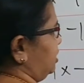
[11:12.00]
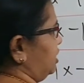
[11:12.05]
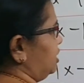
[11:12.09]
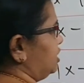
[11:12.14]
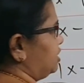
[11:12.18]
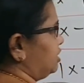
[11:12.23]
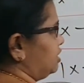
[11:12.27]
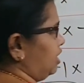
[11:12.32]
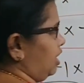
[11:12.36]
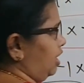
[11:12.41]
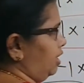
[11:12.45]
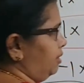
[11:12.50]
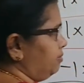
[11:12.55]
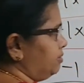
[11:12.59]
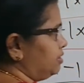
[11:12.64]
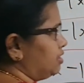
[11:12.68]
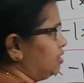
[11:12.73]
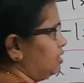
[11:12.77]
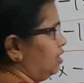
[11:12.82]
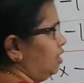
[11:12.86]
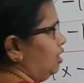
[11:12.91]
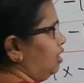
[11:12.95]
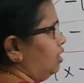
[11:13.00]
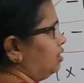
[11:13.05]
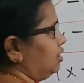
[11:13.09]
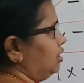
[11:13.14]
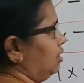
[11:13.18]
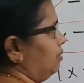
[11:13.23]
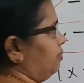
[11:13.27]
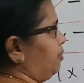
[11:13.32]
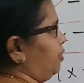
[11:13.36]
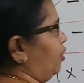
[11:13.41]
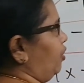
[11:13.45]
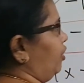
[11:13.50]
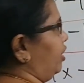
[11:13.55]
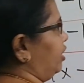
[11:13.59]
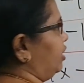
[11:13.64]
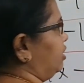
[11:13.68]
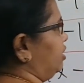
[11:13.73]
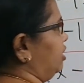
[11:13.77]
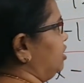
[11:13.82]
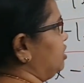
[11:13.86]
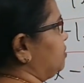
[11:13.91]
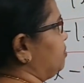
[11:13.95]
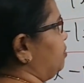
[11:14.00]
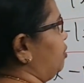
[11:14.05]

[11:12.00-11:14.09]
6 times, the product is